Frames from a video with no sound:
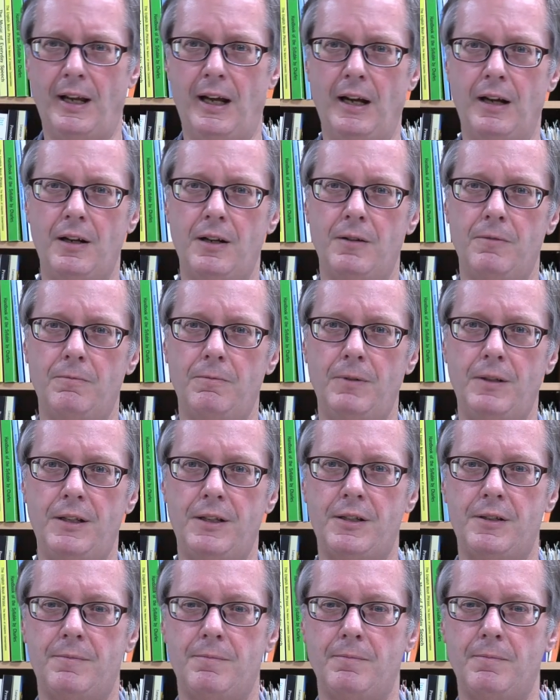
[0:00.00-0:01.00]
How can we
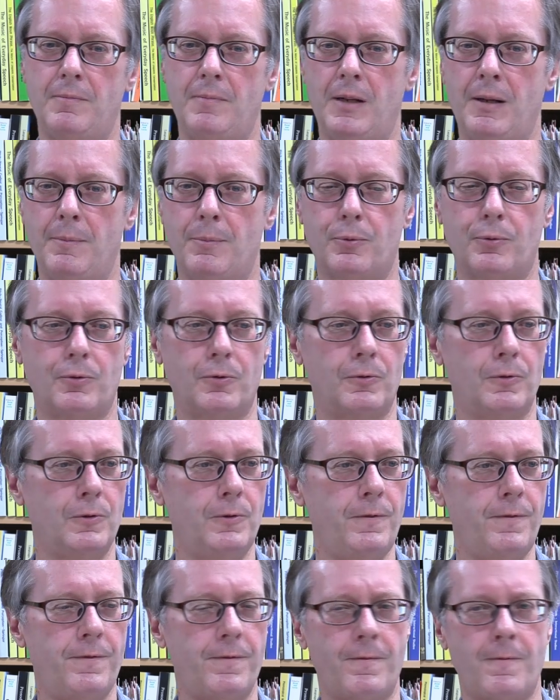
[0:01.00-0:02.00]

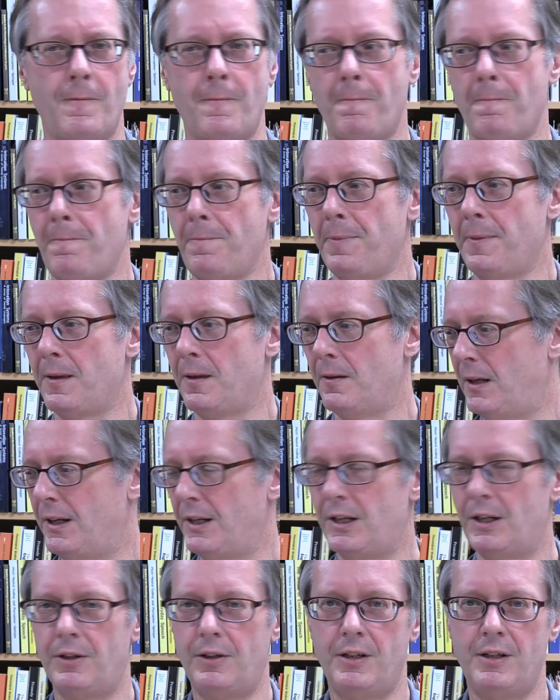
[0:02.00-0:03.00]
improve
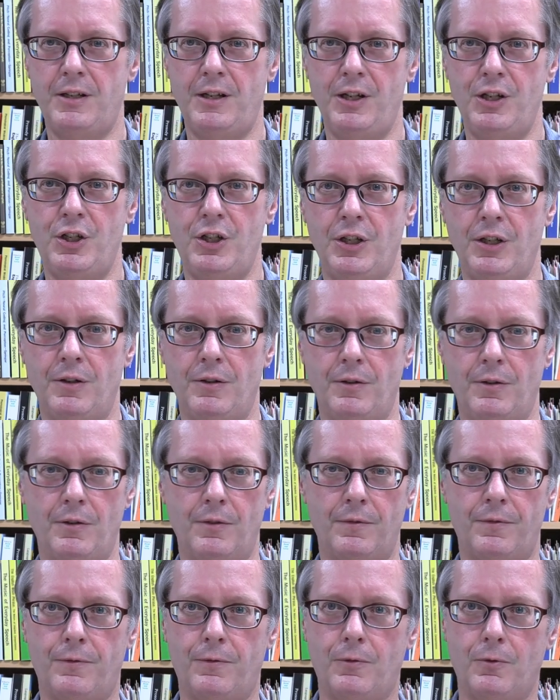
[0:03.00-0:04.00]
Hungarian
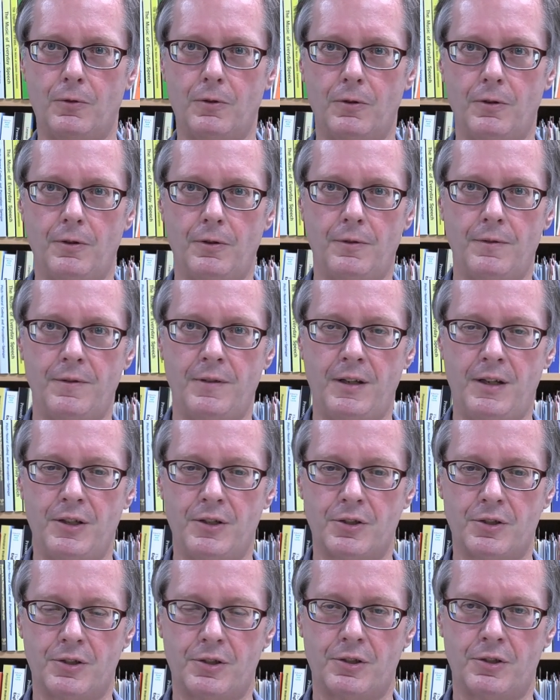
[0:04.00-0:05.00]
teaching for
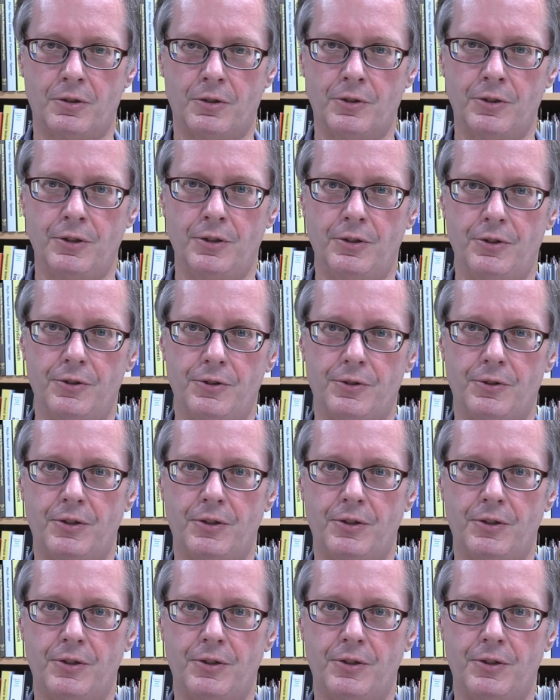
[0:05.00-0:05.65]
these learners?